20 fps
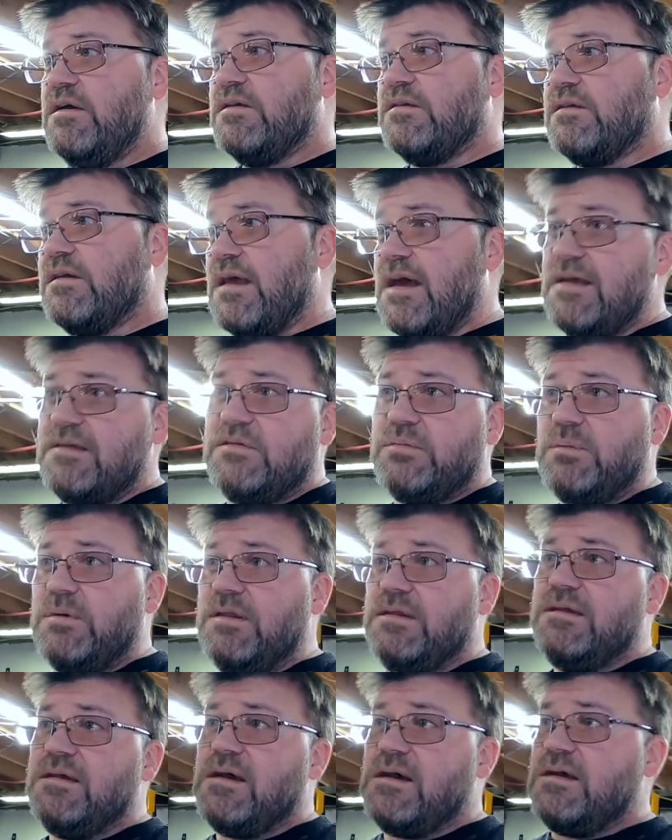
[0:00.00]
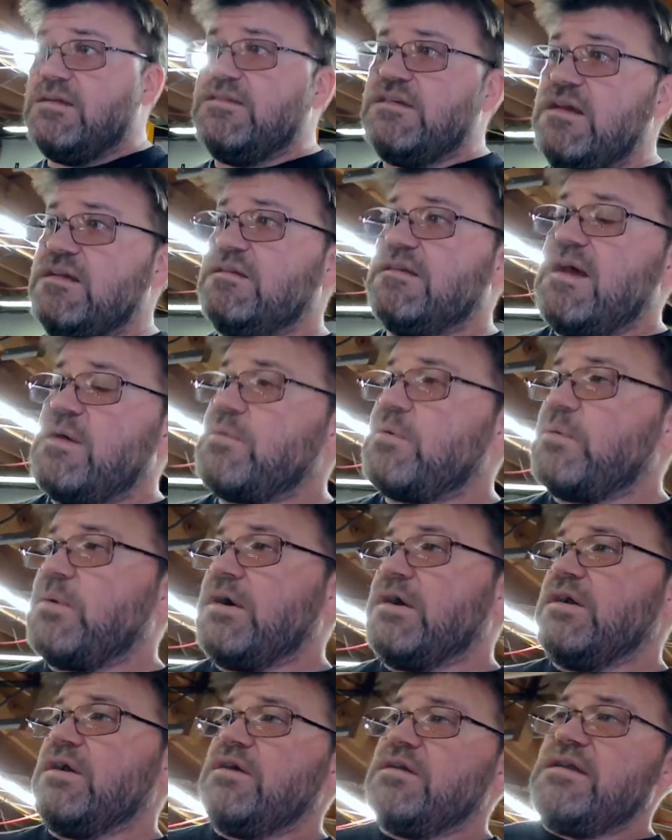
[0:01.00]
So that's what Chase and I were
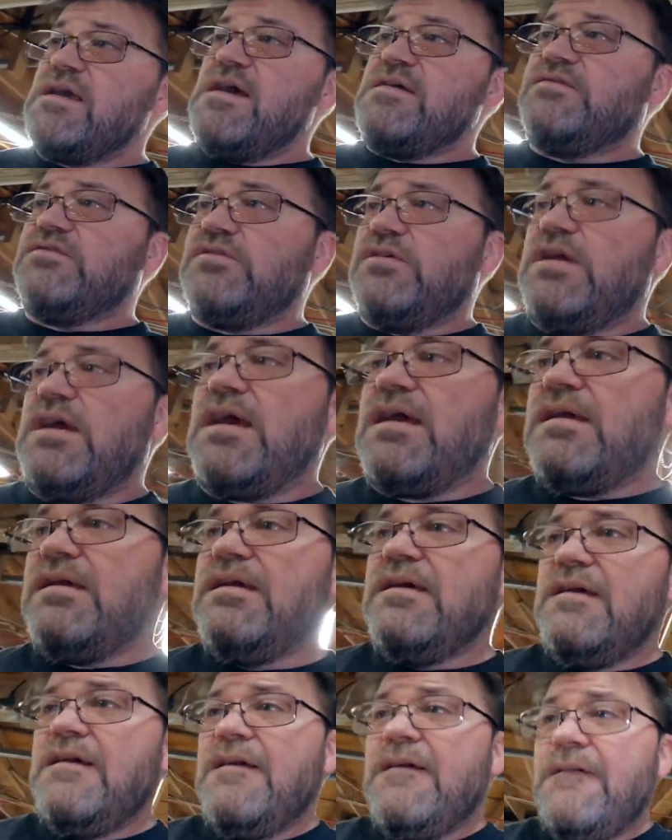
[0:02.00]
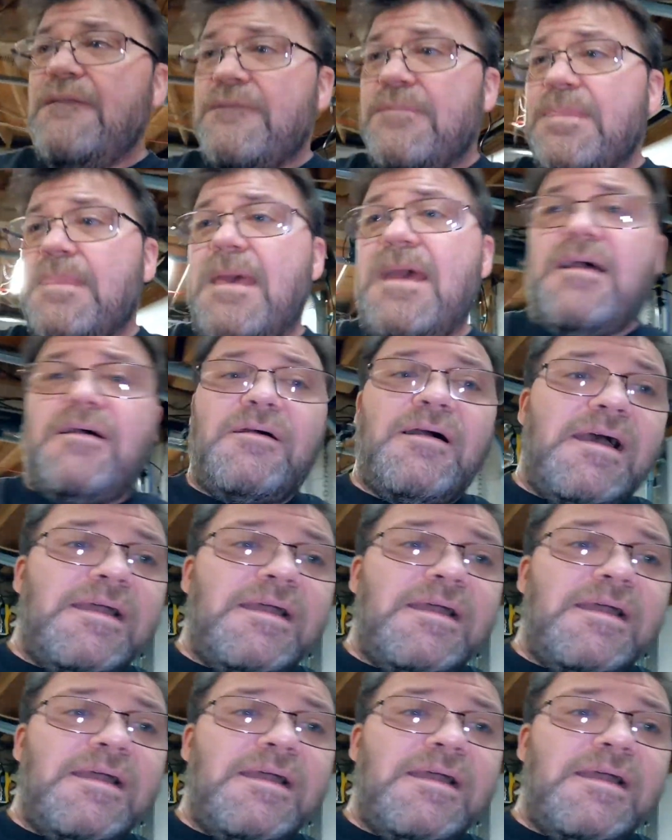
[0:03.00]
working on yesterday. Now,